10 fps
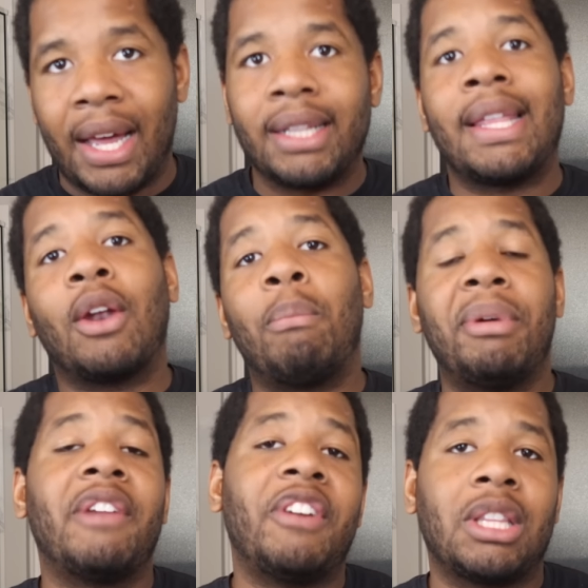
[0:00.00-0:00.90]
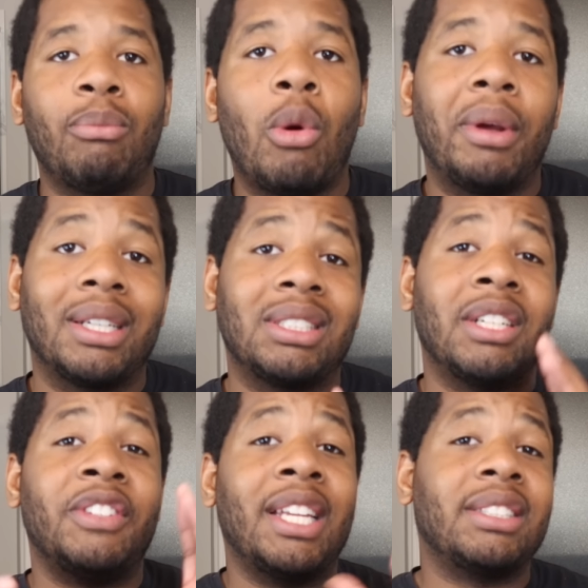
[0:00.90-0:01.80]
That'll benefit them more because of
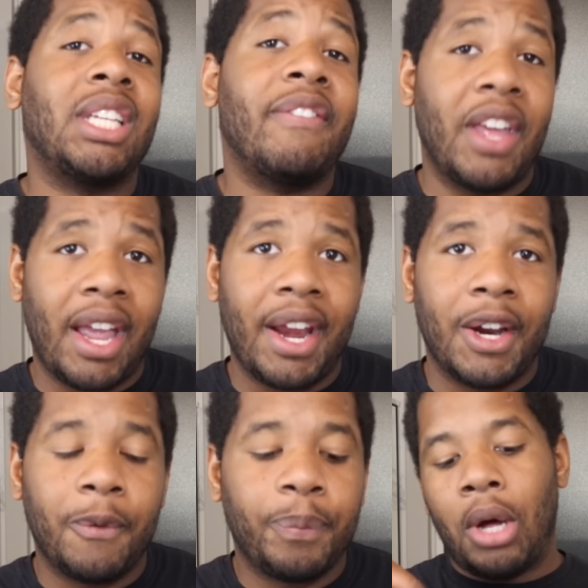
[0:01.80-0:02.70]
the density of their hair.